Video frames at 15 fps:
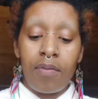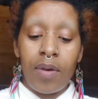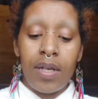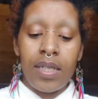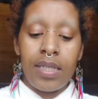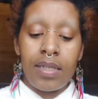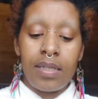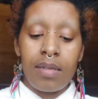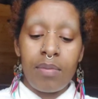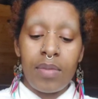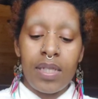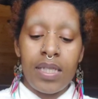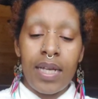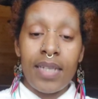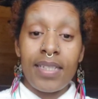of racism
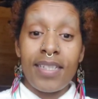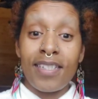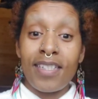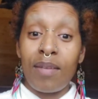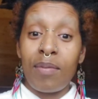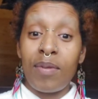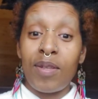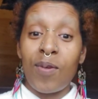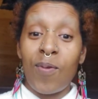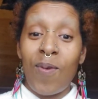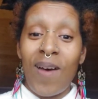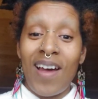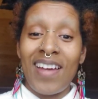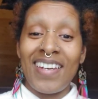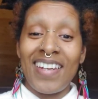and sexism in the
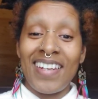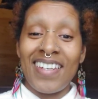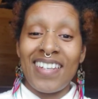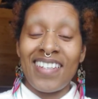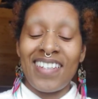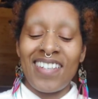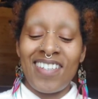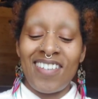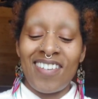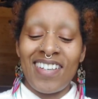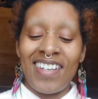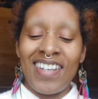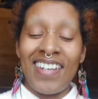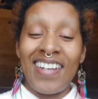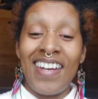wine
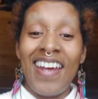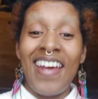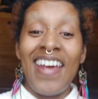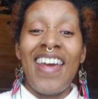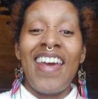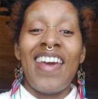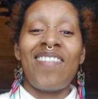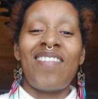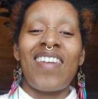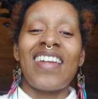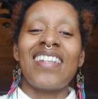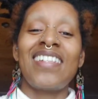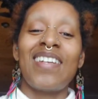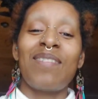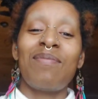industry. If
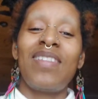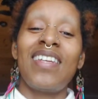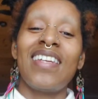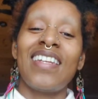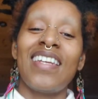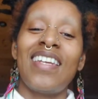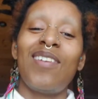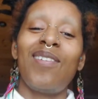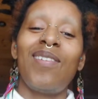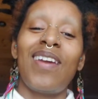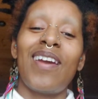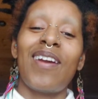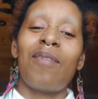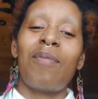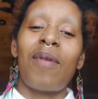that's something that you
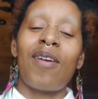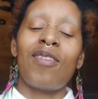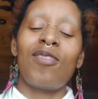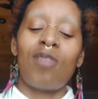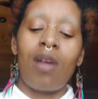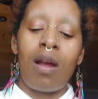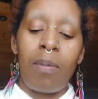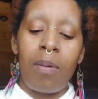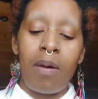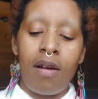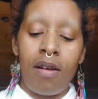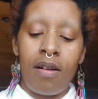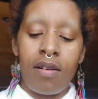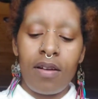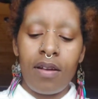care about, drop a
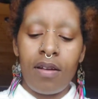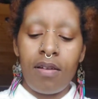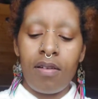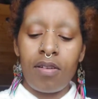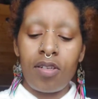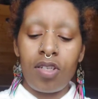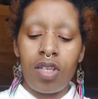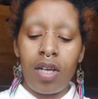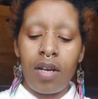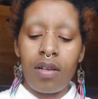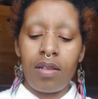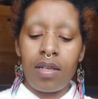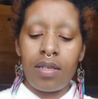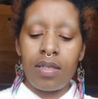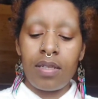heart, y'all.
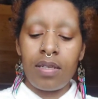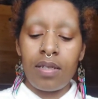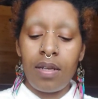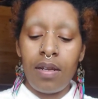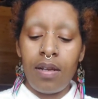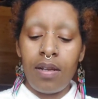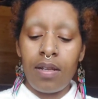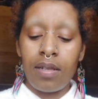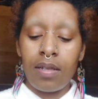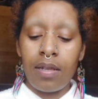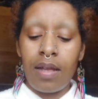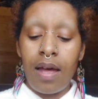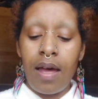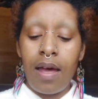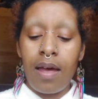Share this
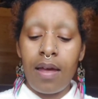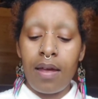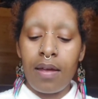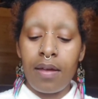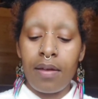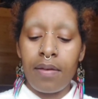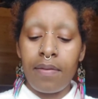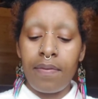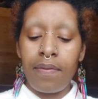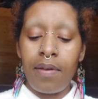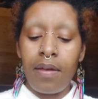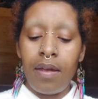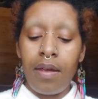live.